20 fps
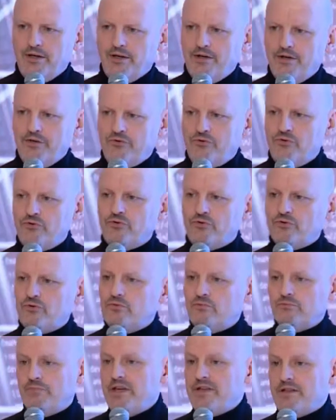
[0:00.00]
to
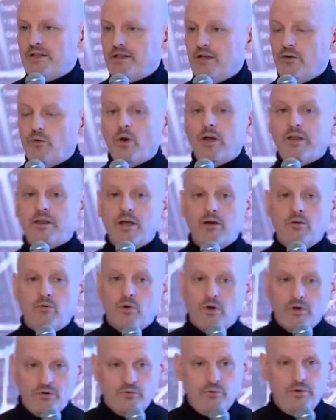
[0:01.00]
do basically what they
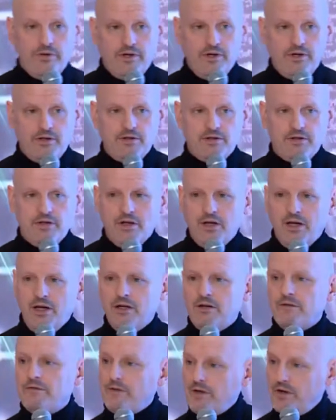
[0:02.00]
want with it
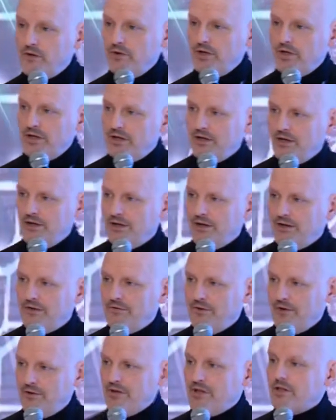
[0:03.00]
in a
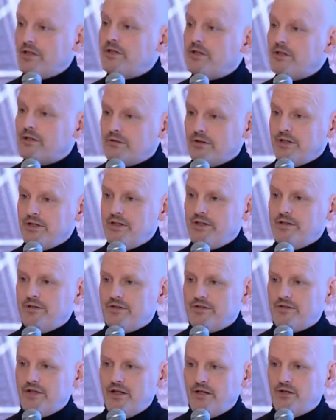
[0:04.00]
very clearly
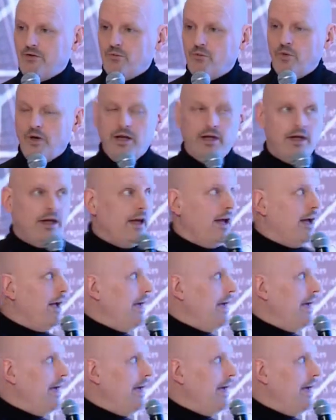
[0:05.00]
stated way.